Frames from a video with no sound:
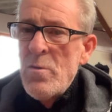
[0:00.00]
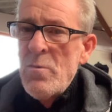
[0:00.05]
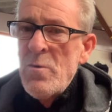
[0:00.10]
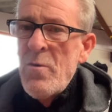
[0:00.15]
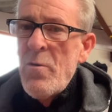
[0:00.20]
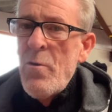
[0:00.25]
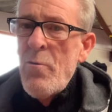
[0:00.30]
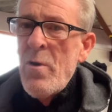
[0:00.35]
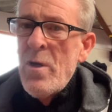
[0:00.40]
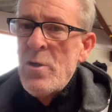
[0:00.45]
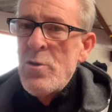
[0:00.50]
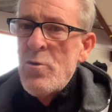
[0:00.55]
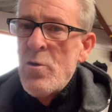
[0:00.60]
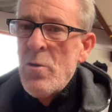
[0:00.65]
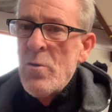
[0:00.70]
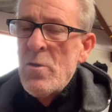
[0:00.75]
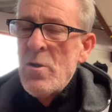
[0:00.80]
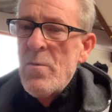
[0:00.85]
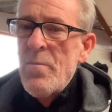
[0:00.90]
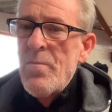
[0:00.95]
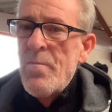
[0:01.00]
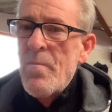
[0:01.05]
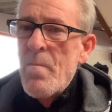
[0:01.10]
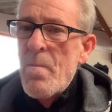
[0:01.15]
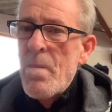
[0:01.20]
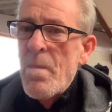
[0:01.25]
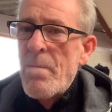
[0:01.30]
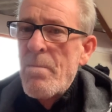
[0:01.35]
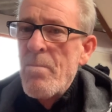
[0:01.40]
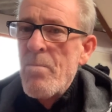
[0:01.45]
It's for a restaurant.
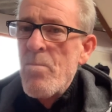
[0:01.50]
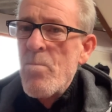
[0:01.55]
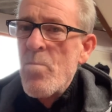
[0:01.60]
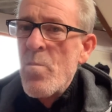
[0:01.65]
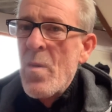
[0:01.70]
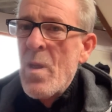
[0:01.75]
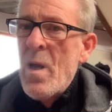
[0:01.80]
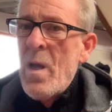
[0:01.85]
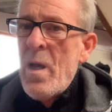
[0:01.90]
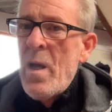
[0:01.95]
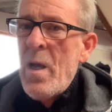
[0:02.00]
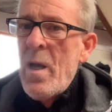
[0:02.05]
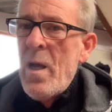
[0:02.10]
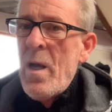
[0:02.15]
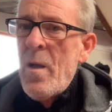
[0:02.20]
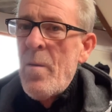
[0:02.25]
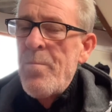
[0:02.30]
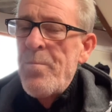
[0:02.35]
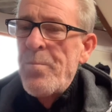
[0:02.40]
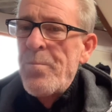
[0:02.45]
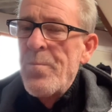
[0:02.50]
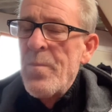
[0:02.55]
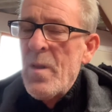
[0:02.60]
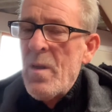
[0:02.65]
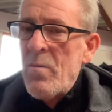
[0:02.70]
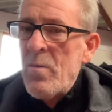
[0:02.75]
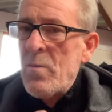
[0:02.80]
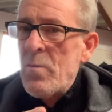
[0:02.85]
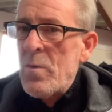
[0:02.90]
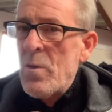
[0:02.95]
Got
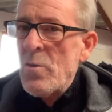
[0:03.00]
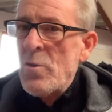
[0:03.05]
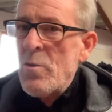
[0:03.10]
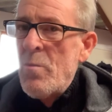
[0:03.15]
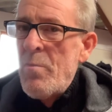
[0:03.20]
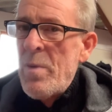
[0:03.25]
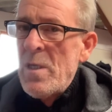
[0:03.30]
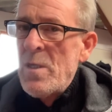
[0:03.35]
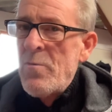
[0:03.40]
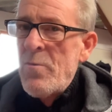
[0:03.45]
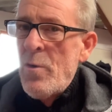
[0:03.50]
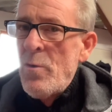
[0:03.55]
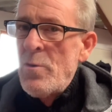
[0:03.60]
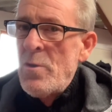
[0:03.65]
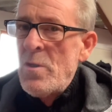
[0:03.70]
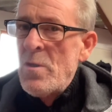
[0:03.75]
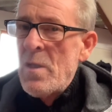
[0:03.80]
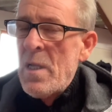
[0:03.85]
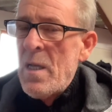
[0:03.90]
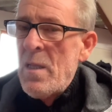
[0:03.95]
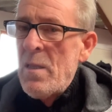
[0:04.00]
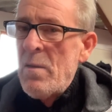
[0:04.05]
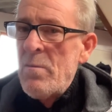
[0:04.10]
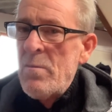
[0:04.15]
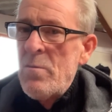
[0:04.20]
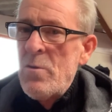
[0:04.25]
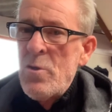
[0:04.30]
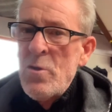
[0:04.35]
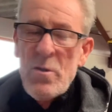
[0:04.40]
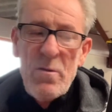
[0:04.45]
some better photos of that
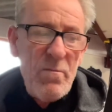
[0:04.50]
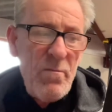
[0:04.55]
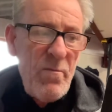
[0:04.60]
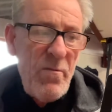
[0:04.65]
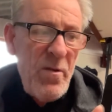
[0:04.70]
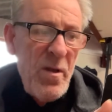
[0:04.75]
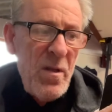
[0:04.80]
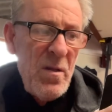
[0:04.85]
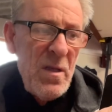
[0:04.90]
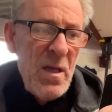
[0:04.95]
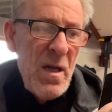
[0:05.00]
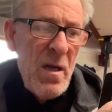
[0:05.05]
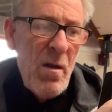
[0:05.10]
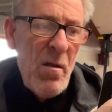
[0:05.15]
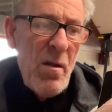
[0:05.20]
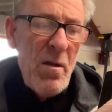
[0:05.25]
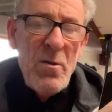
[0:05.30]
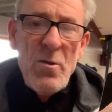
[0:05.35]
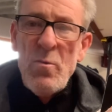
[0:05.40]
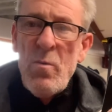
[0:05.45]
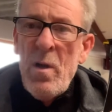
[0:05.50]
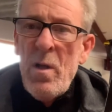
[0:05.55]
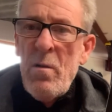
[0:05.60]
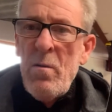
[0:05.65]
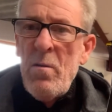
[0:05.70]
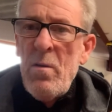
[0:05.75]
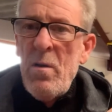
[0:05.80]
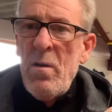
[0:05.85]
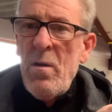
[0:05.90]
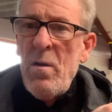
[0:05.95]
just further down the line as well.
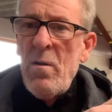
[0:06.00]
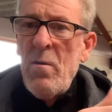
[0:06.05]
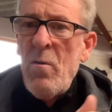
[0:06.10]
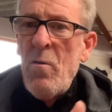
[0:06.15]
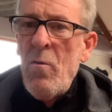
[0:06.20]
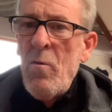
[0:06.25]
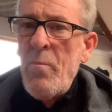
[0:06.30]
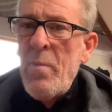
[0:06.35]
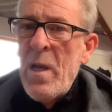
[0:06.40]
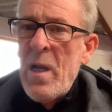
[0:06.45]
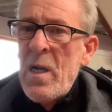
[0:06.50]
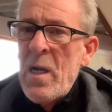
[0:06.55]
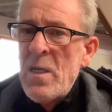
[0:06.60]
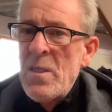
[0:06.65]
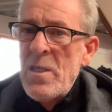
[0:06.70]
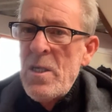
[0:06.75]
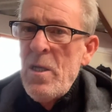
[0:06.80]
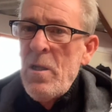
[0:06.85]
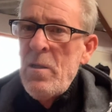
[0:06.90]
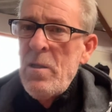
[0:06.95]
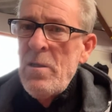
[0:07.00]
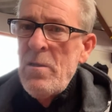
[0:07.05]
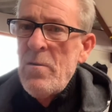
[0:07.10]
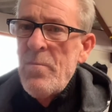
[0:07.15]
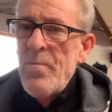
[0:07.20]
All back glass gilded.